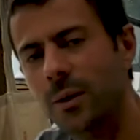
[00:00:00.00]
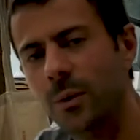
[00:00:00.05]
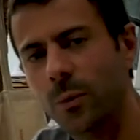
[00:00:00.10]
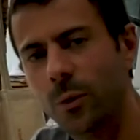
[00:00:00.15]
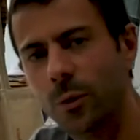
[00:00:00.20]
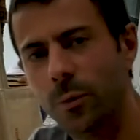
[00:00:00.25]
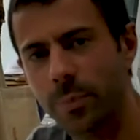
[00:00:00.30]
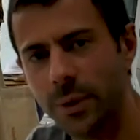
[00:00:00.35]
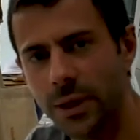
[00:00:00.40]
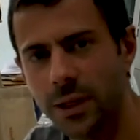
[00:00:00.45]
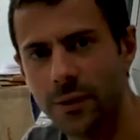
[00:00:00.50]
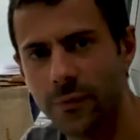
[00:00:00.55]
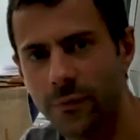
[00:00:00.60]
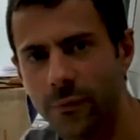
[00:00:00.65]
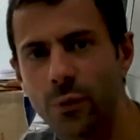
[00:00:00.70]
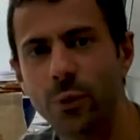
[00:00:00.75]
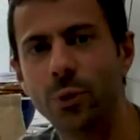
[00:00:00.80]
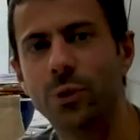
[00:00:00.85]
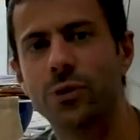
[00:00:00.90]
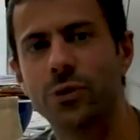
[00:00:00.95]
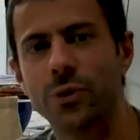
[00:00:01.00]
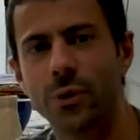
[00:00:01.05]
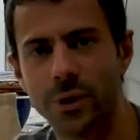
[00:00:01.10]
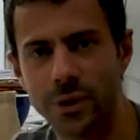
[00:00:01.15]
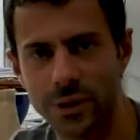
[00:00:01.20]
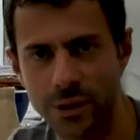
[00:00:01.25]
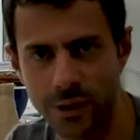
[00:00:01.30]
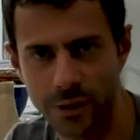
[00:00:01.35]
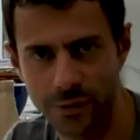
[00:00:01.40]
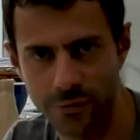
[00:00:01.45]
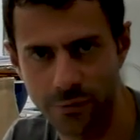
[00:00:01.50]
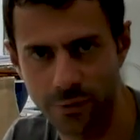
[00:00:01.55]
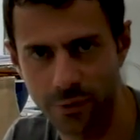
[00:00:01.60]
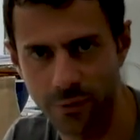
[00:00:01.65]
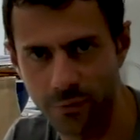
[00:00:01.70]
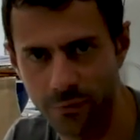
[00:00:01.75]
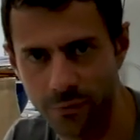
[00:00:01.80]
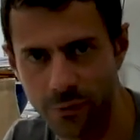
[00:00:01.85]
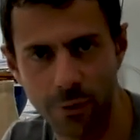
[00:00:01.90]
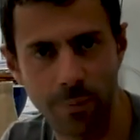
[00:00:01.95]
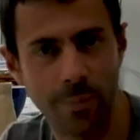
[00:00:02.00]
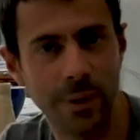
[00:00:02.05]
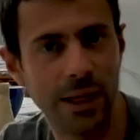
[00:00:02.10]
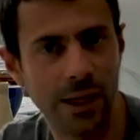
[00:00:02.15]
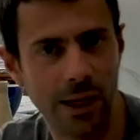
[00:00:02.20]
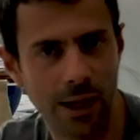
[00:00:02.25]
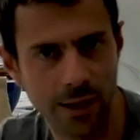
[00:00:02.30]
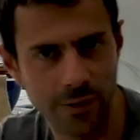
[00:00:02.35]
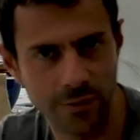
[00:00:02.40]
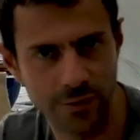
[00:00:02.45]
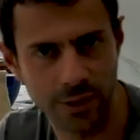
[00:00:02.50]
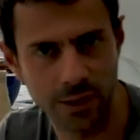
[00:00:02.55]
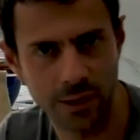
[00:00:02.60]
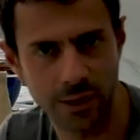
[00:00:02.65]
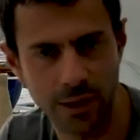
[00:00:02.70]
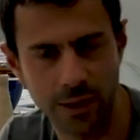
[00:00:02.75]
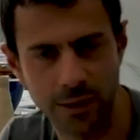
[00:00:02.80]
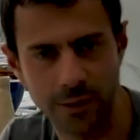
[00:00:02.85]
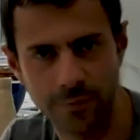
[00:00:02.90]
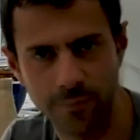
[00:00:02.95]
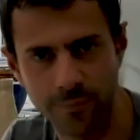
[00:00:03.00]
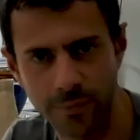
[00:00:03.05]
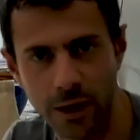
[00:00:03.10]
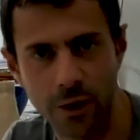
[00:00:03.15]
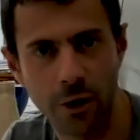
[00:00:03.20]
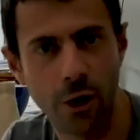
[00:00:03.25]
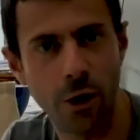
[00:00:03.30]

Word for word: will be food sources for, for beehives and, and, and